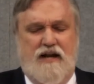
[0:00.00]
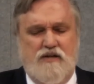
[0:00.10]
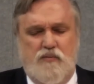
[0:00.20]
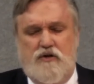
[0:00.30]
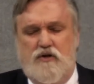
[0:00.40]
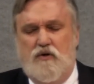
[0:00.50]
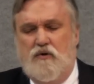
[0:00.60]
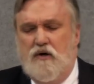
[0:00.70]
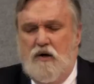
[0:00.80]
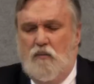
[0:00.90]
And as we
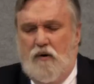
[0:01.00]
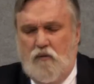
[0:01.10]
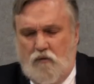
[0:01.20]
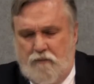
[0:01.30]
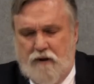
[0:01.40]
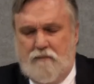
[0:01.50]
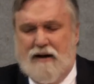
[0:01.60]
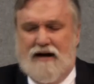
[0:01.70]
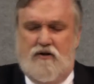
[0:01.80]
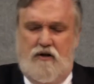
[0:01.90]
do, we would repeat
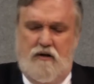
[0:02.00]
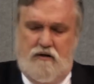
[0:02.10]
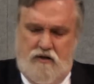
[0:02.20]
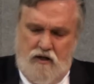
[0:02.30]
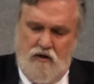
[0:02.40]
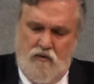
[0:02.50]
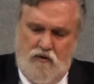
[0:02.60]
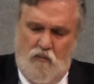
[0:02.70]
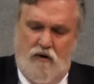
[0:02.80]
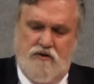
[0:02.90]
back to, to you
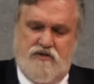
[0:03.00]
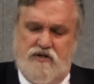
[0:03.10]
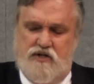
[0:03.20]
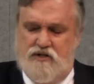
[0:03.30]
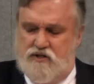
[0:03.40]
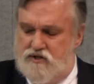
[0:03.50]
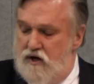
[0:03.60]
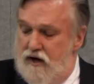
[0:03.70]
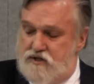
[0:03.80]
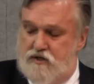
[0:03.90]
the words that Jesus
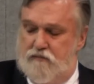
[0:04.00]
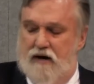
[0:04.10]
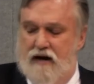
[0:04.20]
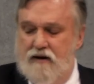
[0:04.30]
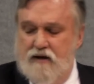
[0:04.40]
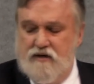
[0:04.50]
taught us to pray,